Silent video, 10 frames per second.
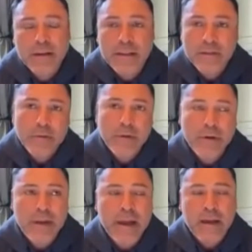I do
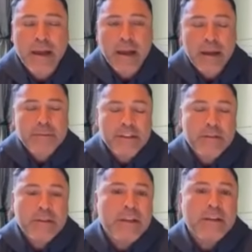worry,
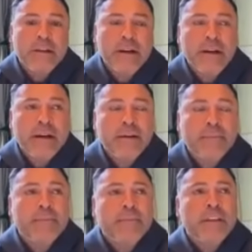absolutely.
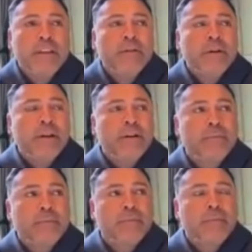Um, you know,
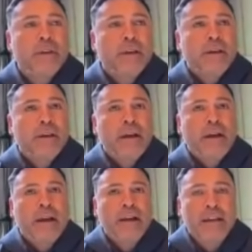um,
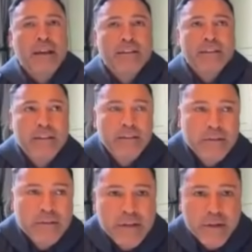I, I
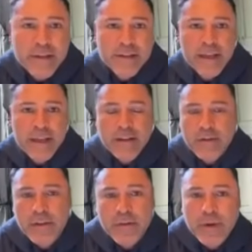still, to this day,
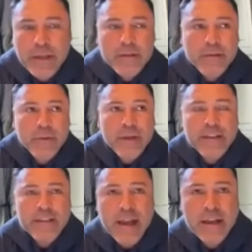don't know what, what
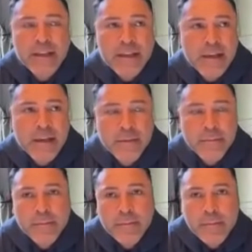exactly,
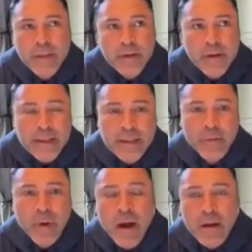um, you know, I did
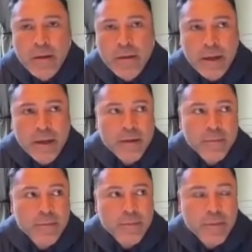wrong um,